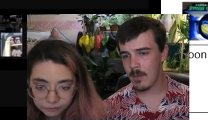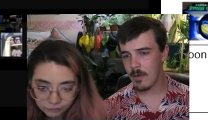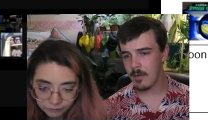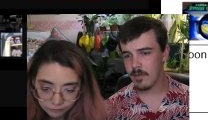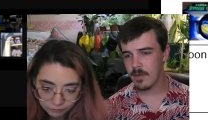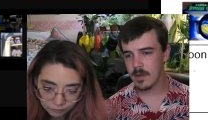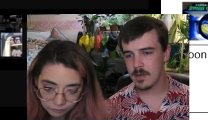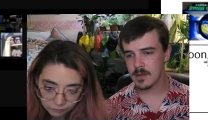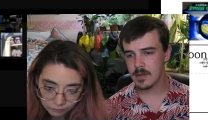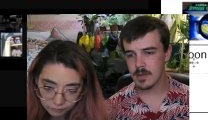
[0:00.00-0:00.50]

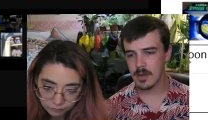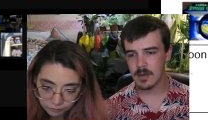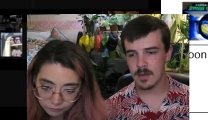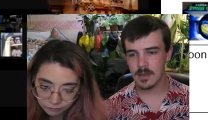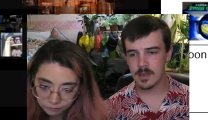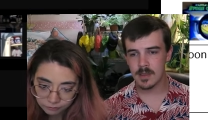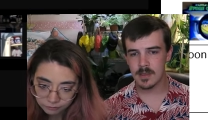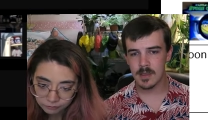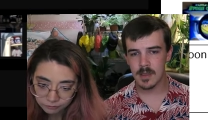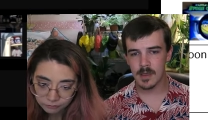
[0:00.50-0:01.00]
Speaker 1: about Fancy Them?
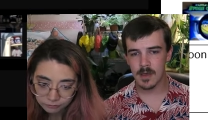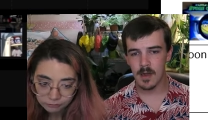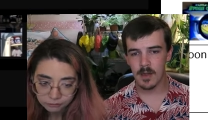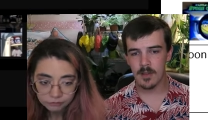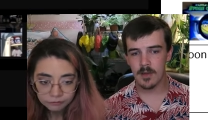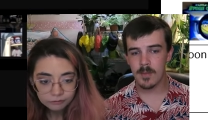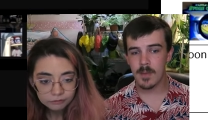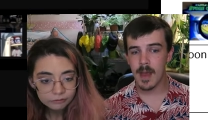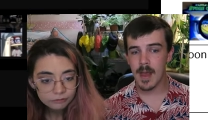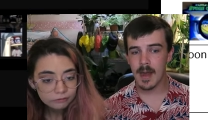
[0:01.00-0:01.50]
This is
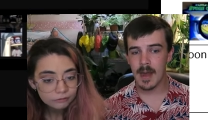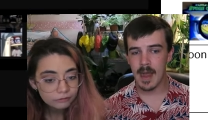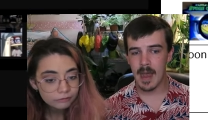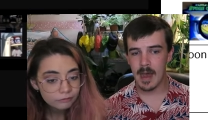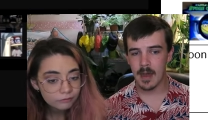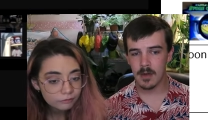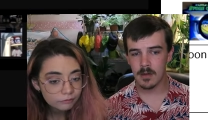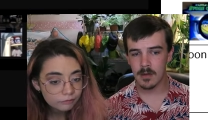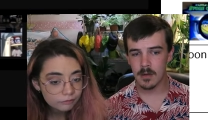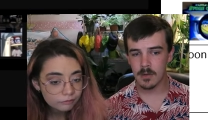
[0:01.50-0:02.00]
another Mad
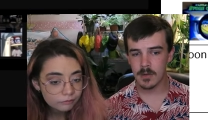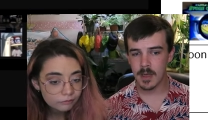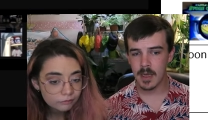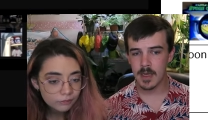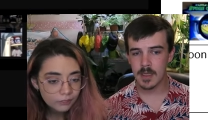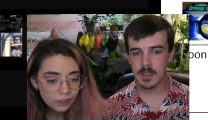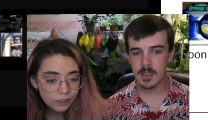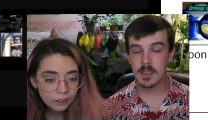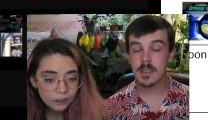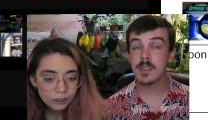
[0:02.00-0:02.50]
Hatter
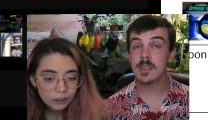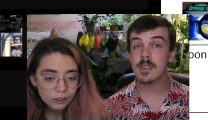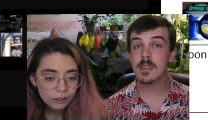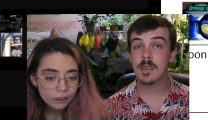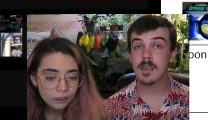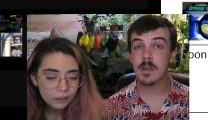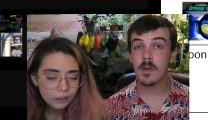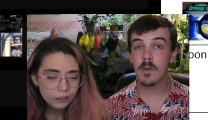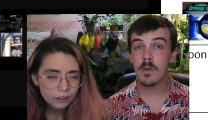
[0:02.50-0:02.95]
location, just like